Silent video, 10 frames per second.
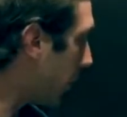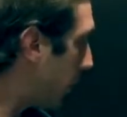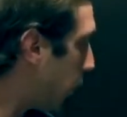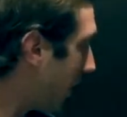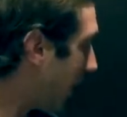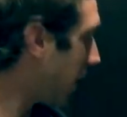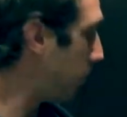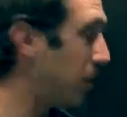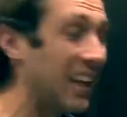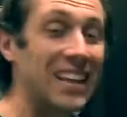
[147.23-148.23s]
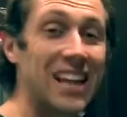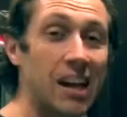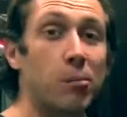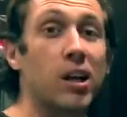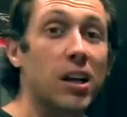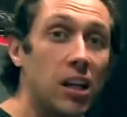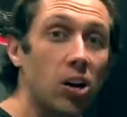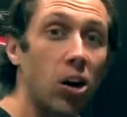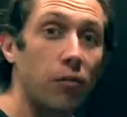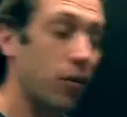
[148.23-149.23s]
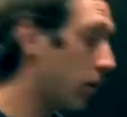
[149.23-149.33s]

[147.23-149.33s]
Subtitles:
going to put it on a plate that I'm going to eat off